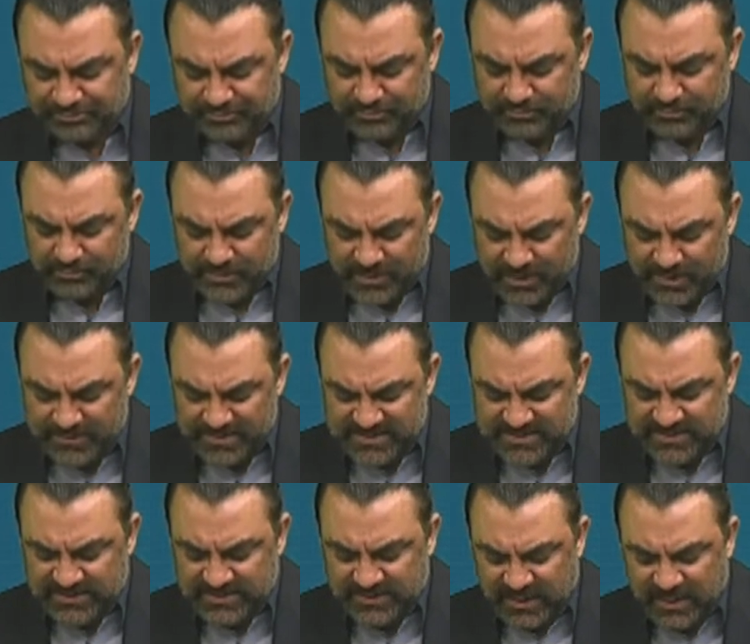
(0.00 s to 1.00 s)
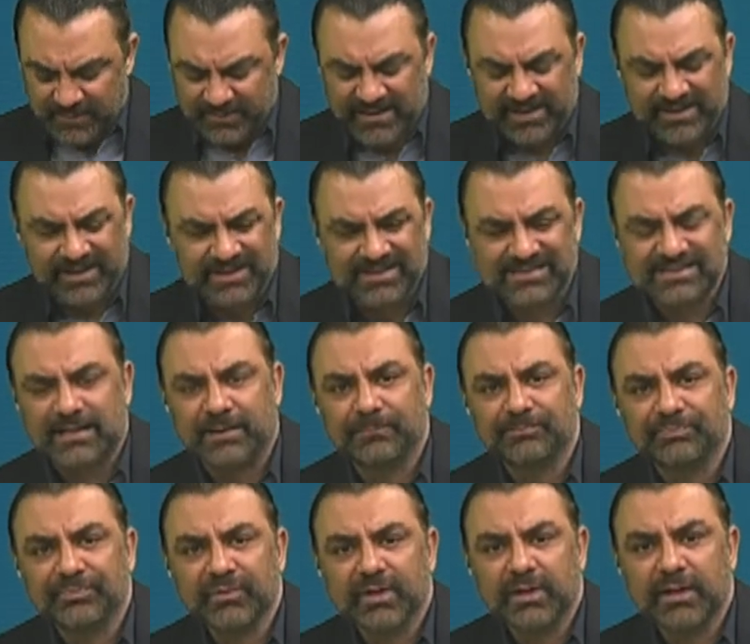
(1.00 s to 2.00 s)
Mr. Amir Rana Saab,
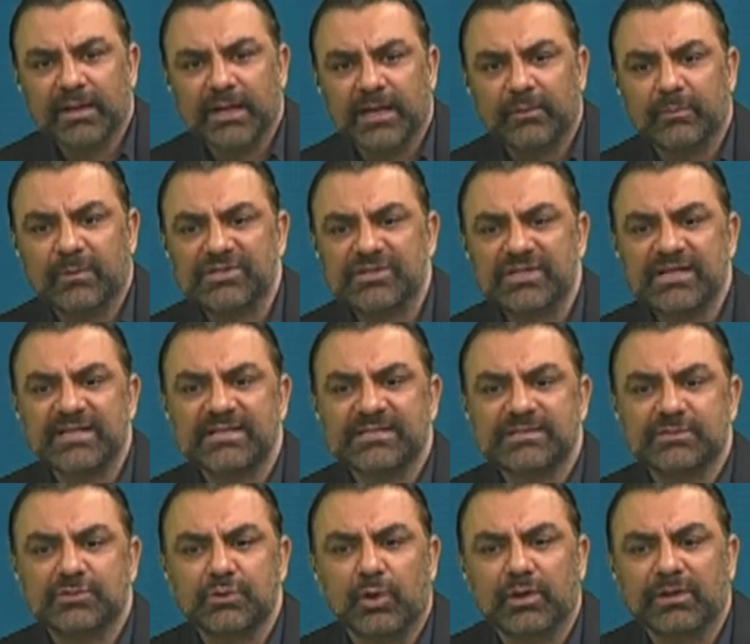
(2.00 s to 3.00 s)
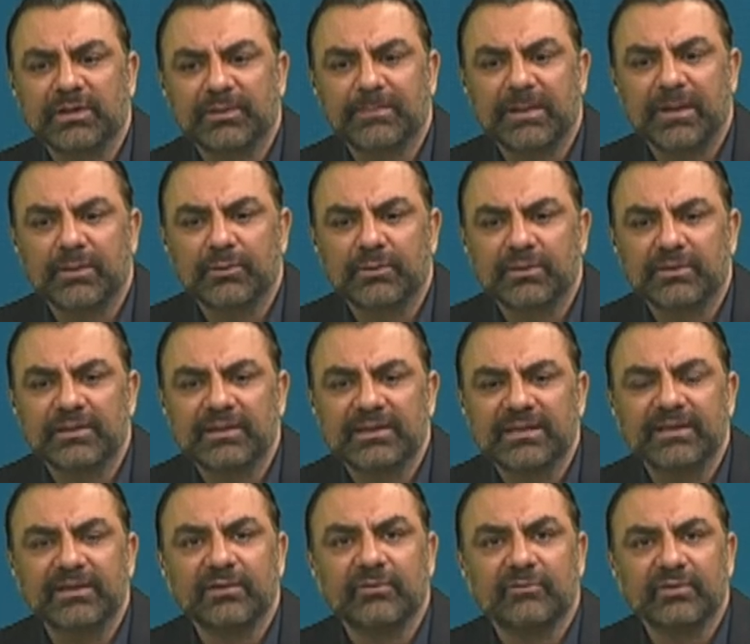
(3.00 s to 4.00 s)
in which he has talked about the
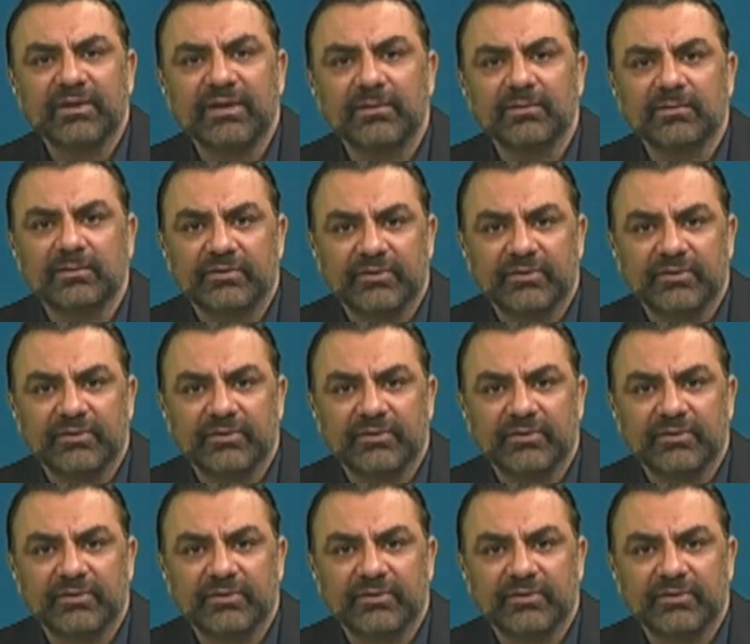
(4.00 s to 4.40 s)
real threat.